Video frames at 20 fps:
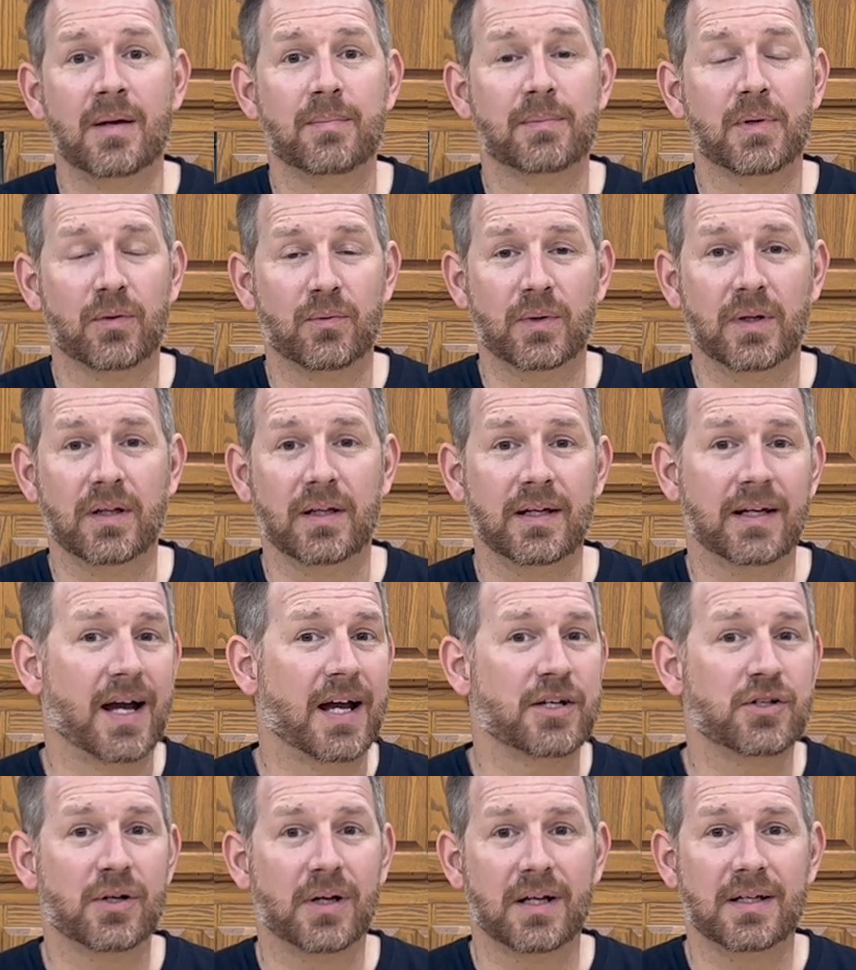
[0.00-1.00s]
but really I
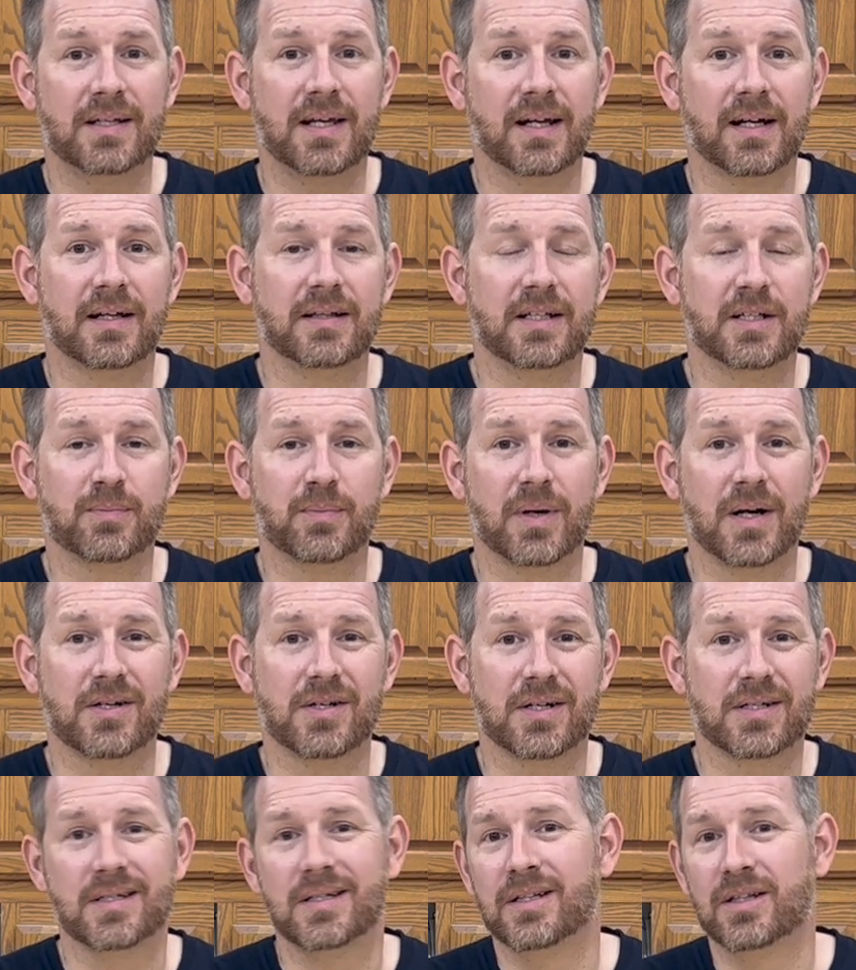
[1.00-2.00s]
try to take on these
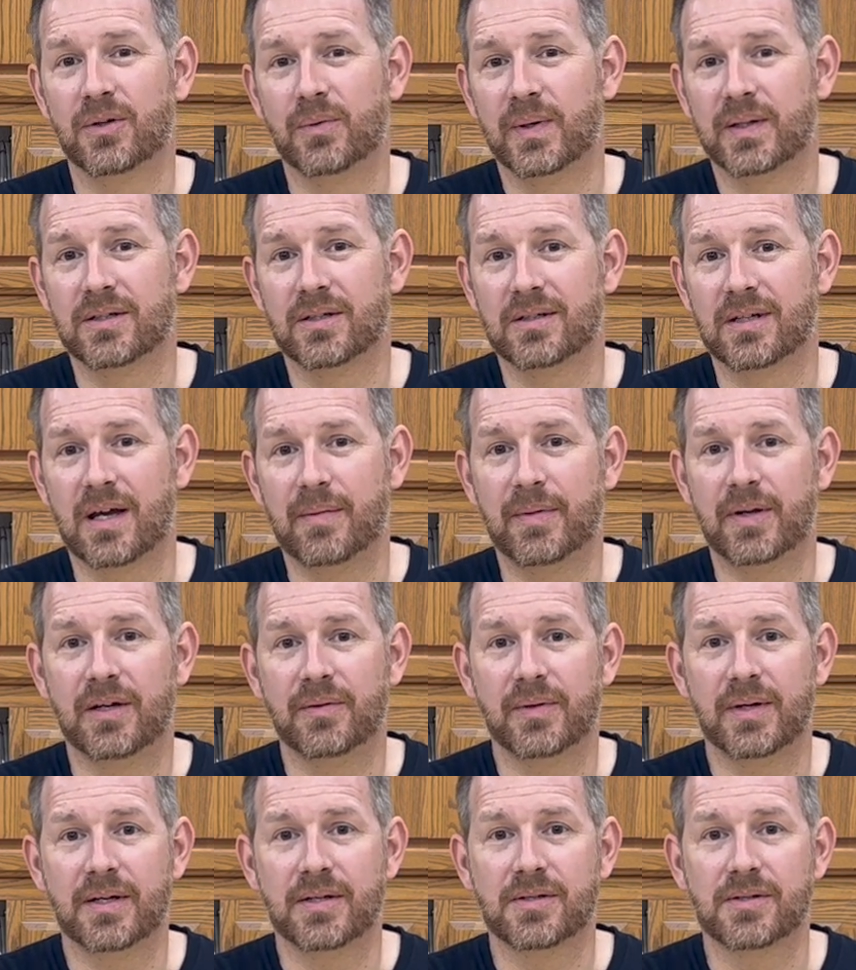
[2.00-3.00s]
projects in the wintertime
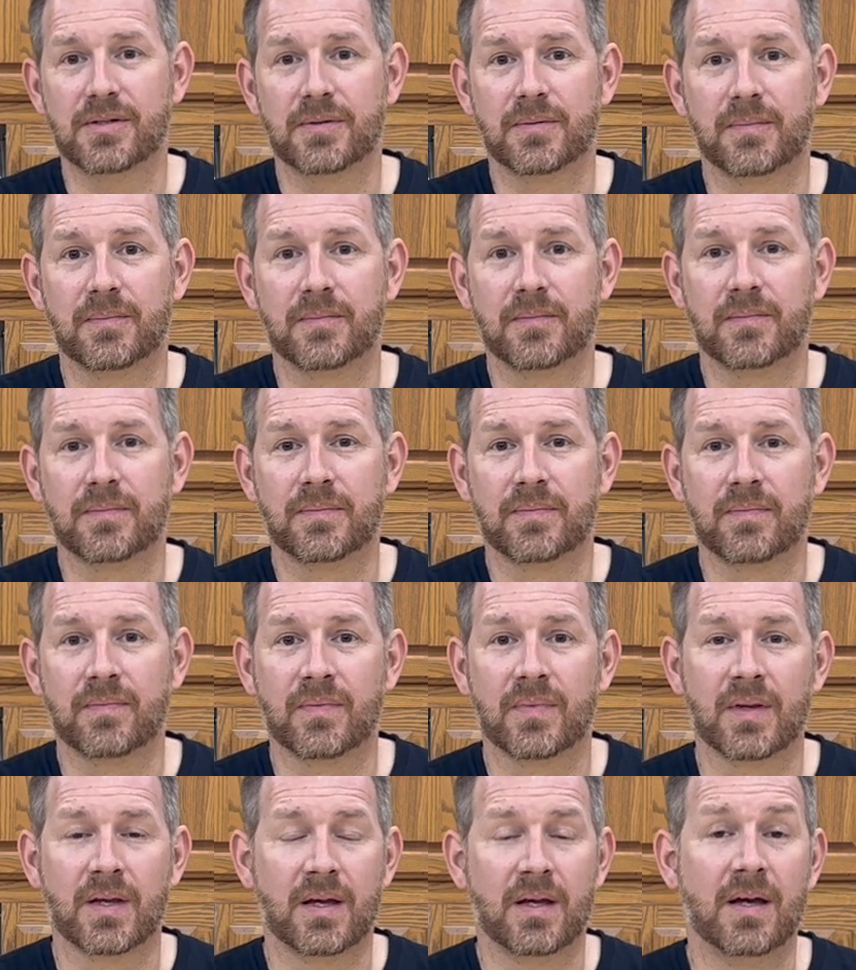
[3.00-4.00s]
anyways.
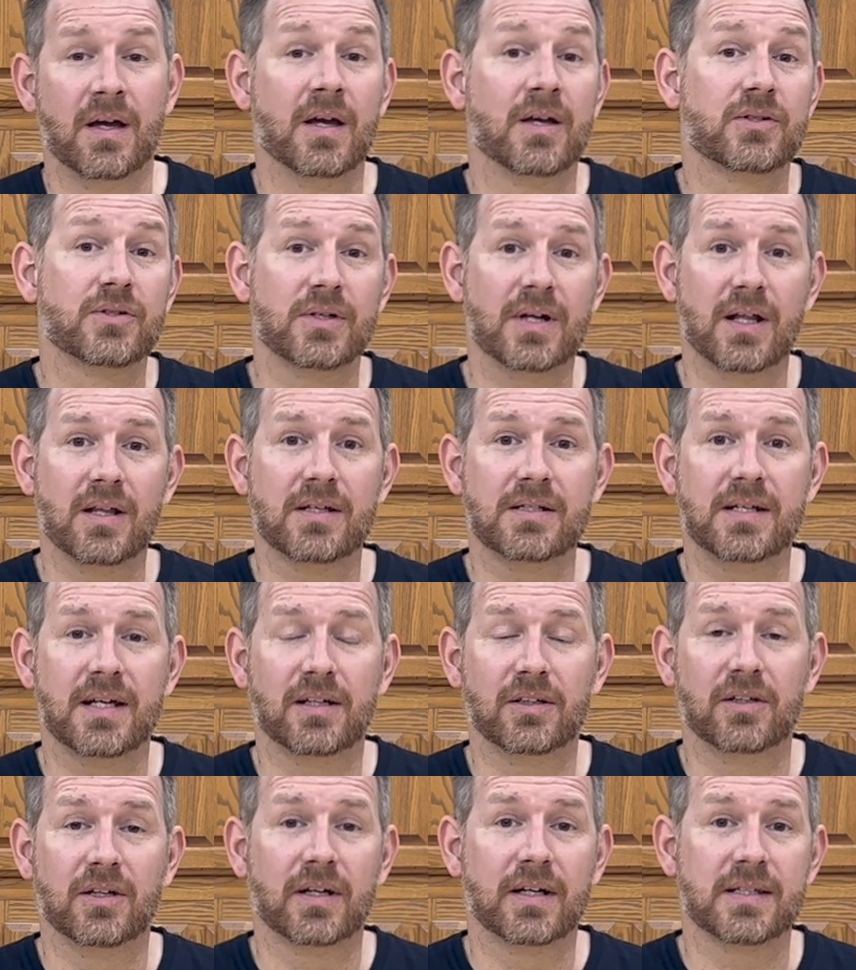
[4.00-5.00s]
So now let's take
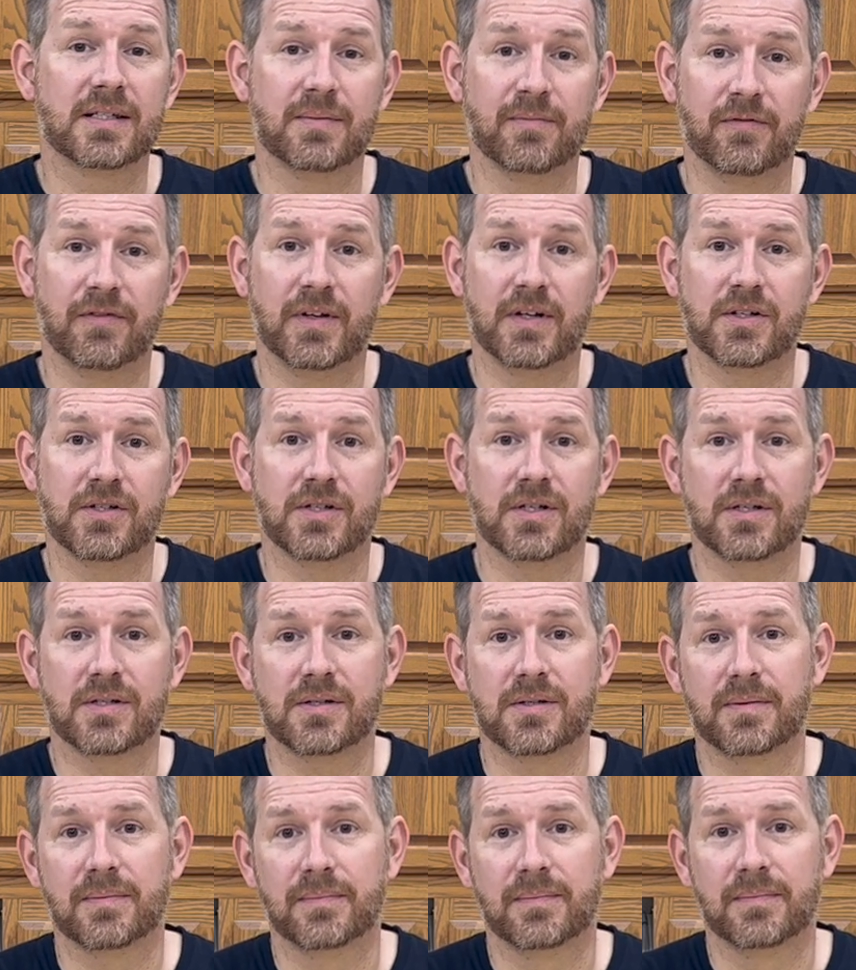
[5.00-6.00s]
a look at some finishes.